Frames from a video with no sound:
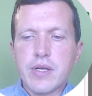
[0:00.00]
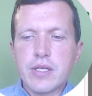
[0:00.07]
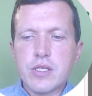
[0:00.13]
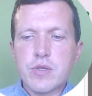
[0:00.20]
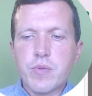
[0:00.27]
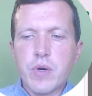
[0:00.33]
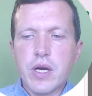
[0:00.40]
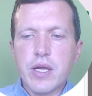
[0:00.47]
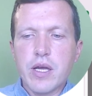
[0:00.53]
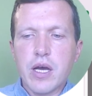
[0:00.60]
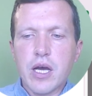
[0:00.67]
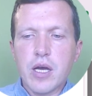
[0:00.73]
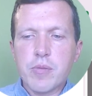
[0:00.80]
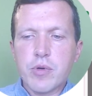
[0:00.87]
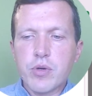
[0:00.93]
is why
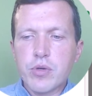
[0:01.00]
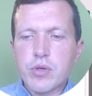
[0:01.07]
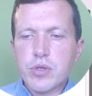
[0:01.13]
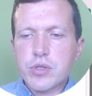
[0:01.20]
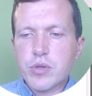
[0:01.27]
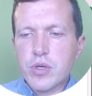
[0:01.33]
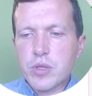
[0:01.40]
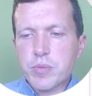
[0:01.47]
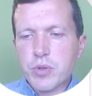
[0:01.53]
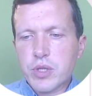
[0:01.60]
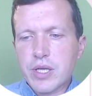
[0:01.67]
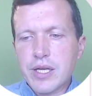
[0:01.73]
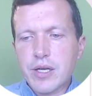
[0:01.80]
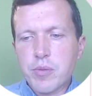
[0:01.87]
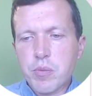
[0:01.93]
I'm going to input
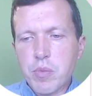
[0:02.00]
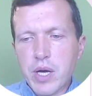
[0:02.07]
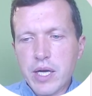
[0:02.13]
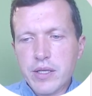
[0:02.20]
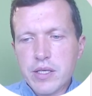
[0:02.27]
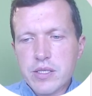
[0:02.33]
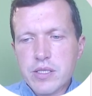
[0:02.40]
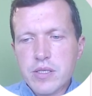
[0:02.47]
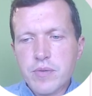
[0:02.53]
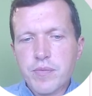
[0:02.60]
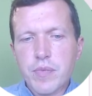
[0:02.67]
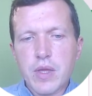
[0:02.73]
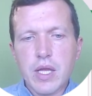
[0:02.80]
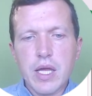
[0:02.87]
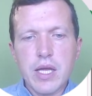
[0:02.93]
here minus
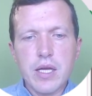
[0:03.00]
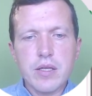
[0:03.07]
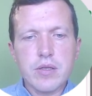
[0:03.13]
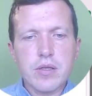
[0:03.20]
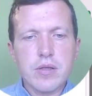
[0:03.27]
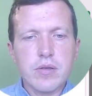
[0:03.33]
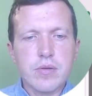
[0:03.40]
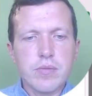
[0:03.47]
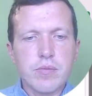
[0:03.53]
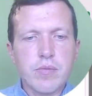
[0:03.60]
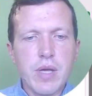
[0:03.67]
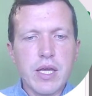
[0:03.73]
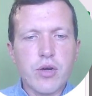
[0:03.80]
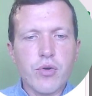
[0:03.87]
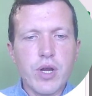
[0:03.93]
and
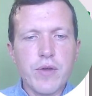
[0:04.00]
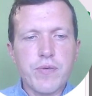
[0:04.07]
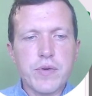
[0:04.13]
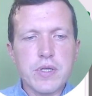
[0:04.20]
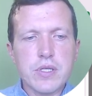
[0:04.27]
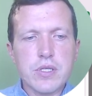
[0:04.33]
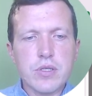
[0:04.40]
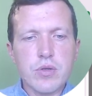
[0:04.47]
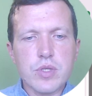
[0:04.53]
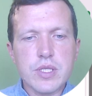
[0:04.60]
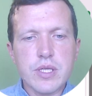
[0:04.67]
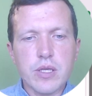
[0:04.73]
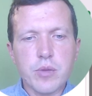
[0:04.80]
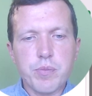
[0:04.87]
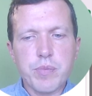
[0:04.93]
make a reference to
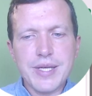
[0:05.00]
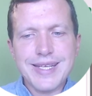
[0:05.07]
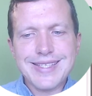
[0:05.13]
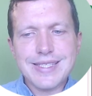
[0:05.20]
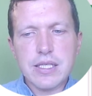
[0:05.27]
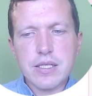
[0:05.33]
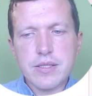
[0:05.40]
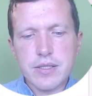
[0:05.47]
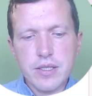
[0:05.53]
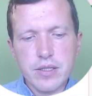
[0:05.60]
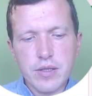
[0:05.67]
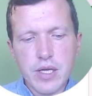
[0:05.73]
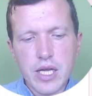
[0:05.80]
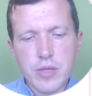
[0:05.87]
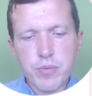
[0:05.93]
cell
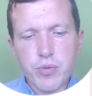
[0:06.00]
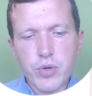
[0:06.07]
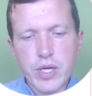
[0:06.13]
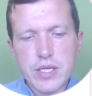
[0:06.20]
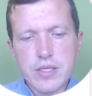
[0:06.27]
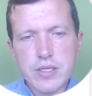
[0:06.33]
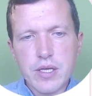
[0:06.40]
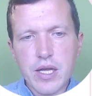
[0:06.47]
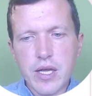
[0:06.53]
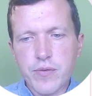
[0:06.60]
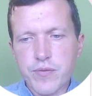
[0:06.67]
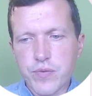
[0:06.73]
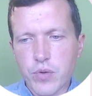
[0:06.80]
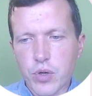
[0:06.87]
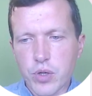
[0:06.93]
B16 and press
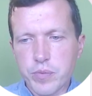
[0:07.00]
F4.